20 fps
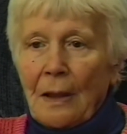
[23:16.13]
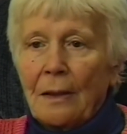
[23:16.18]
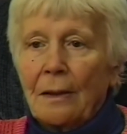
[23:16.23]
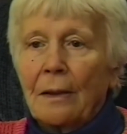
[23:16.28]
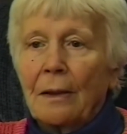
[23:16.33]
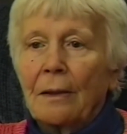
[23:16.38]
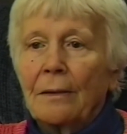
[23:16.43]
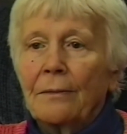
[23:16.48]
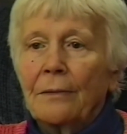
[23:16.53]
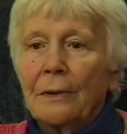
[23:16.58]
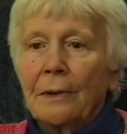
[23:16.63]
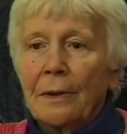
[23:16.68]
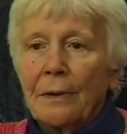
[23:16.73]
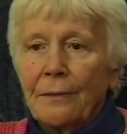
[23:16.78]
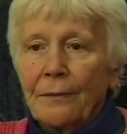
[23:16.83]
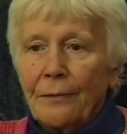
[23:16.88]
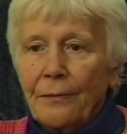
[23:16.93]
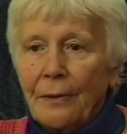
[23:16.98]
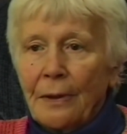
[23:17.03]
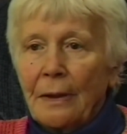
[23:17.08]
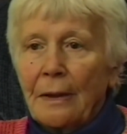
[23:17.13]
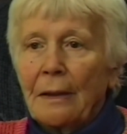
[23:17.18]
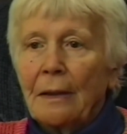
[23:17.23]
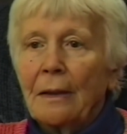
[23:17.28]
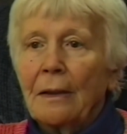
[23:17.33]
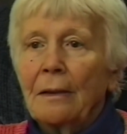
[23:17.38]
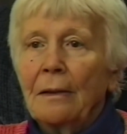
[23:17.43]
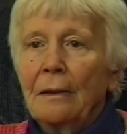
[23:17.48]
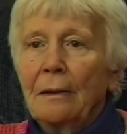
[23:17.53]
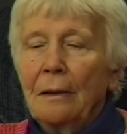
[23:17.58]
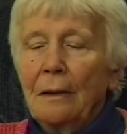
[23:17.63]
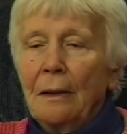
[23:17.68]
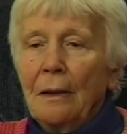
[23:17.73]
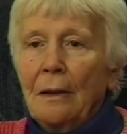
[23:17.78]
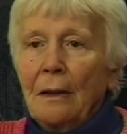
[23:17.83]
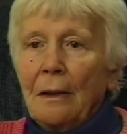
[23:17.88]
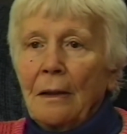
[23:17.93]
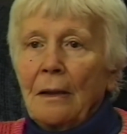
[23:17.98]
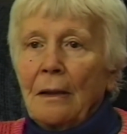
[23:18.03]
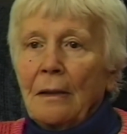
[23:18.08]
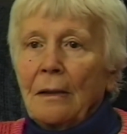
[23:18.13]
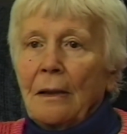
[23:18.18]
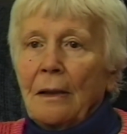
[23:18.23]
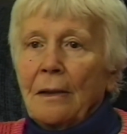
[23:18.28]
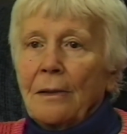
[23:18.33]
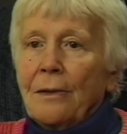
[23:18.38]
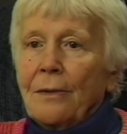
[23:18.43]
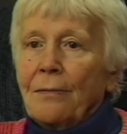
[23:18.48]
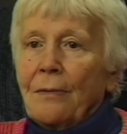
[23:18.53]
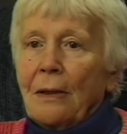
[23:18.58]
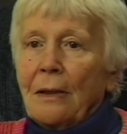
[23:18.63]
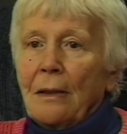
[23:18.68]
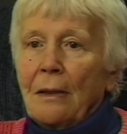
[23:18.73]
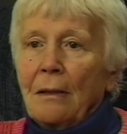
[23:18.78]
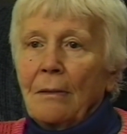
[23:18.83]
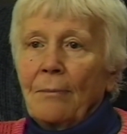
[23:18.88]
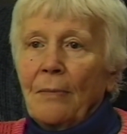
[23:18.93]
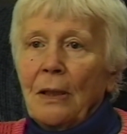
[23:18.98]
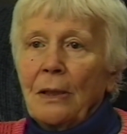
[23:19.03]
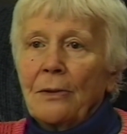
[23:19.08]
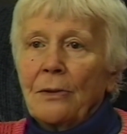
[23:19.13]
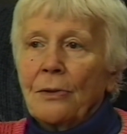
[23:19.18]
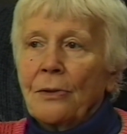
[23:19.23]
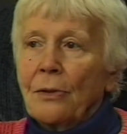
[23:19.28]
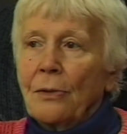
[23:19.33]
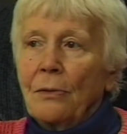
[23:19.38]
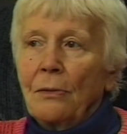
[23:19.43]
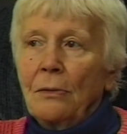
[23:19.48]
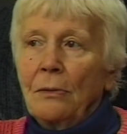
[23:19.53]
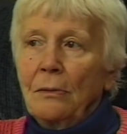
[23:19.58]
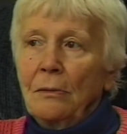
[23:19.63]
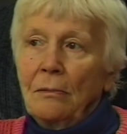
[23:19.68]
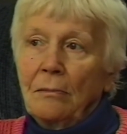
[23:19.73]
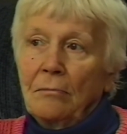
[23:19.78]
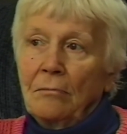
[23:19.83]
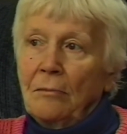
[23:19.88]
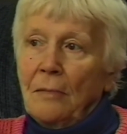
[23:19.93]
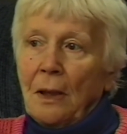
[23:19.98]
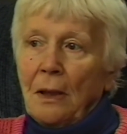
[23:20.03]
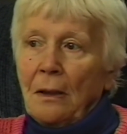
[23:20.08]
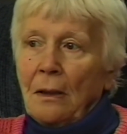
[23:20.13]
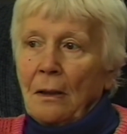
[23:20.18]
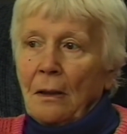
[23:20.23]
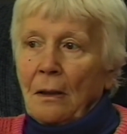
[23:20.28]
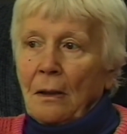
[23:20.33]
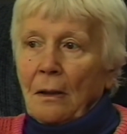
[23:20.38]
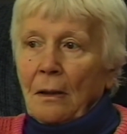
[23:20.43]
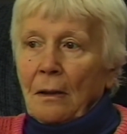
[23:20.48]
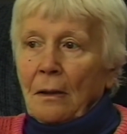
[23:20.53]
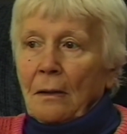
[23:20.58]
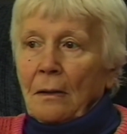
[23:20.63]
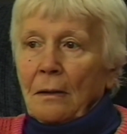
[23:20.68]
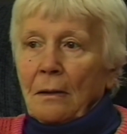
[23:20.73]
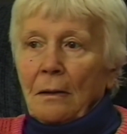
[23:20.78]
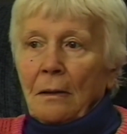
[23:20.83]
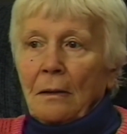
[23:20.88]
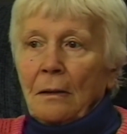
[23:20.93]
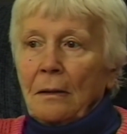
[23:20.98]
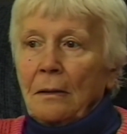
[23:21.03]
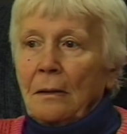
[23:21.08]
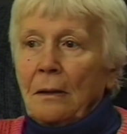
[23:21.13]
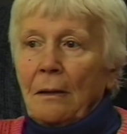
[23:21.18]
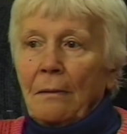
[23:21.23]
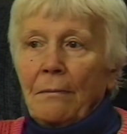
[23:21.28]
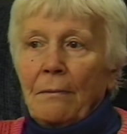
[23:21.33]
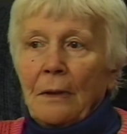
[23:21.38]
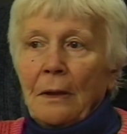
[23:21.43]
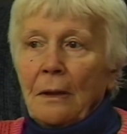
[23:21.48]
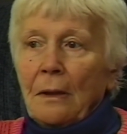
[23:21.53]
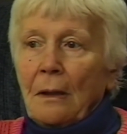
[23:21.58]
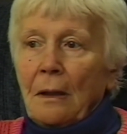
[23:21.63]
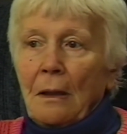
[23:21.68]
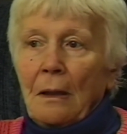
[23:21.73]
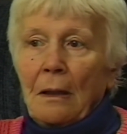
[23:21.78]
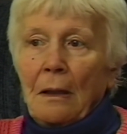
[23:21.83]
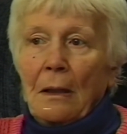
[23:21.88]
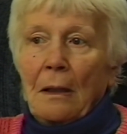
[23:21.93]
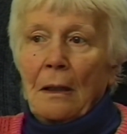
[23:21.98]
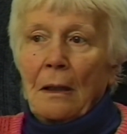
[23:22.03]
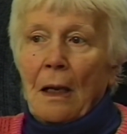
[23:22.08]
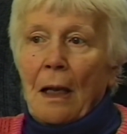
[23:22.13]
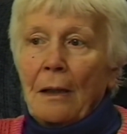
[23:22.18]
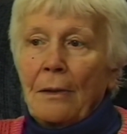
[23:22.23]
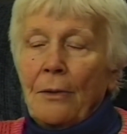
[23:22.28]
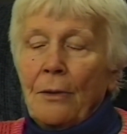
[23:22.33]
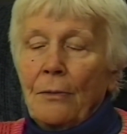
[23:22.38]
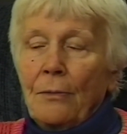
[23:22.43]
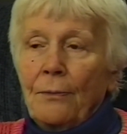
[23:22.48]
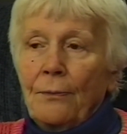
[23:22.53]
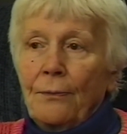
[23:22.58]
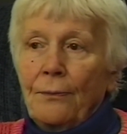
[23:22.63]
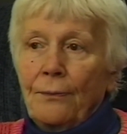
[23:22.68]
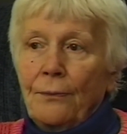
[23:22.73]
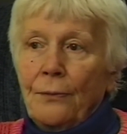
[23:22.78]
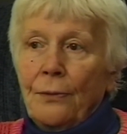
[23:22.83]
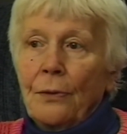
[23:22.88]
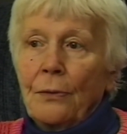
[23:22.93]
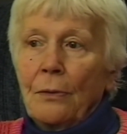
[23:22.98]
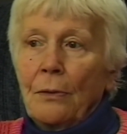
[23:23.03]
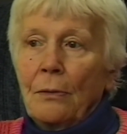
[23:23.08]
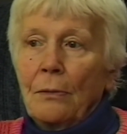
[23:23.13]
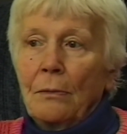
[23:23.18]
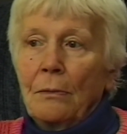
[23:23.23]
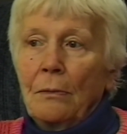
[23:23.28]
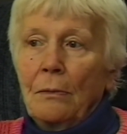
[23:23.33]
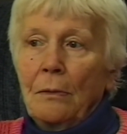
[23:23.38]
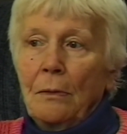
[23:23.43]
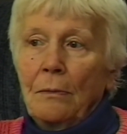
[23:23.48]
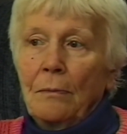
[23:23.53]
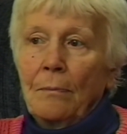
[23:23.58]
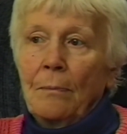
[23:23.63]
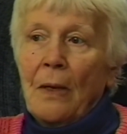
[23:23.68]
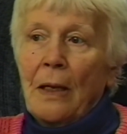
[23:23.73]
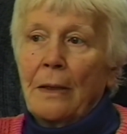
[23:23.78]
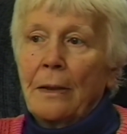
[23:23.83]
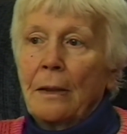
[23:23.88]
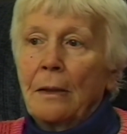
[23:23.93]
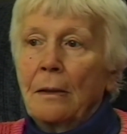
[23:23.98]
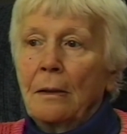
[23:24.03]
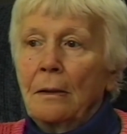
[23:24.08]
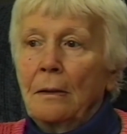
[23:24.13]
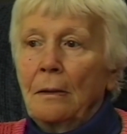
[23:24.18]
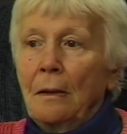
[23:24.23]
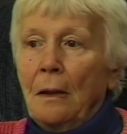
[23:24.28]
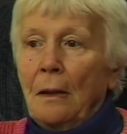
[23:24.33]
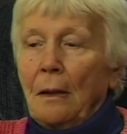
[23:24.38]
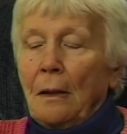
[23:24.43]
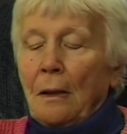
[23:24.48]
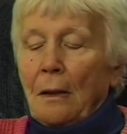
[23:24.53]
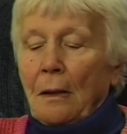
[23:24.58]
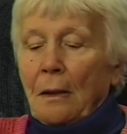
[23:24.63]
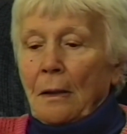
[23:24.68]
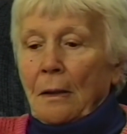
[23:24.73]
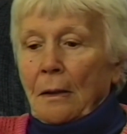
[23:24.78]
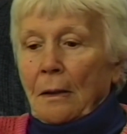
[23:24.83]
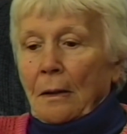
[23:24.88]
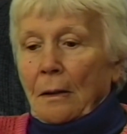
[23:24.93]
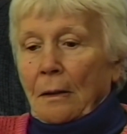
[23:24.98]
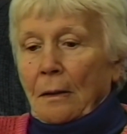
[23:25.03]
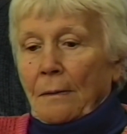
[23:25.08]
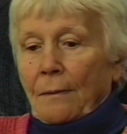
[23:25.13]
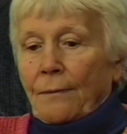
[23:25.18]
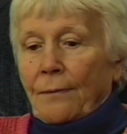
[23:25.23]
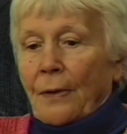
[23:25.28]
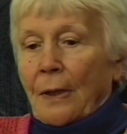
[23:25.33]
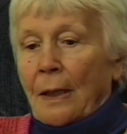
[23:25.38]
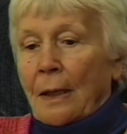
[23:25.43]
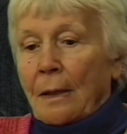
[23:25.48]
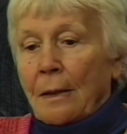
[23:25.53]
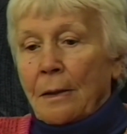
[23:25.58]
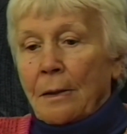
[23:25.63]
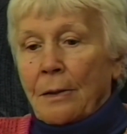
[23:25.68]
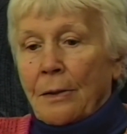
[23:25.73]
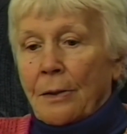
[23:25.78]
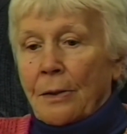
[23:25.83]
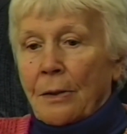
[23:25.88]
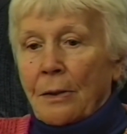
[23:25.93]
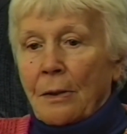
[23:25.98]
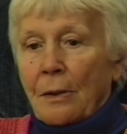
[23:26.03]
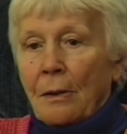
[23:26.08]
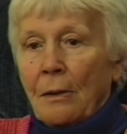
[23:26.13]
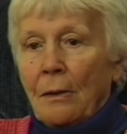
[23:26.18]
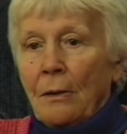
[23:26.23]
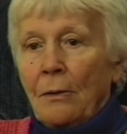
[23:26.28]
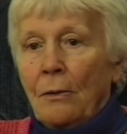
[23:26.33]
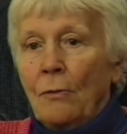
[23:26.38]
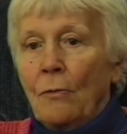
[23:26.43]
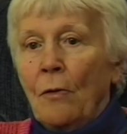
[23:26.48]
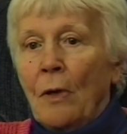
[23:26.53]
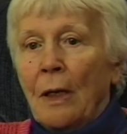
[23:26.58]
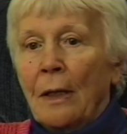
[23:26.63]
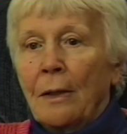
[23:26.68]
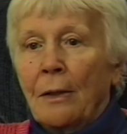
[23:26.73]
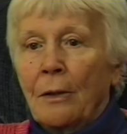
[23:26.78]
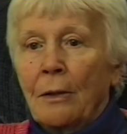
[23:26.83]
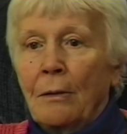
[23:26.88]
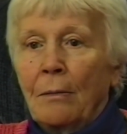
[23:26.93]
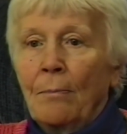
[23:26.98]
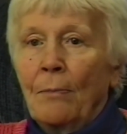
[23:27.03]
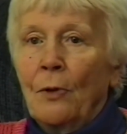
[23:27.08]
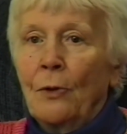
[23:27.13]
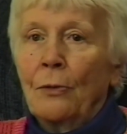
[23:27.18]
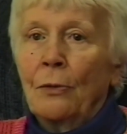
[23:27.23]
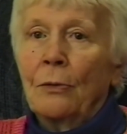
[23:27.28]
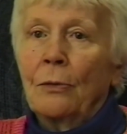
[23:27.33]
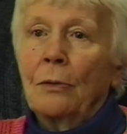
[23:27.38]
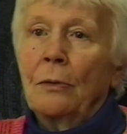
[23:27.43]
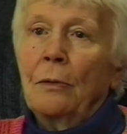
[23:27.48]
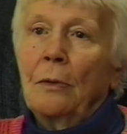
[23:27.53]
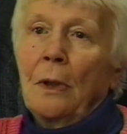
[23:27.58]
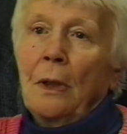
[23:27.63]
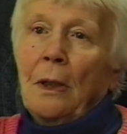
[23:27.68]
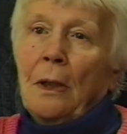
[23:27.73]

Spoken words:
Not having a father. That's what, but so there were a lot of, you know, of my friends who had more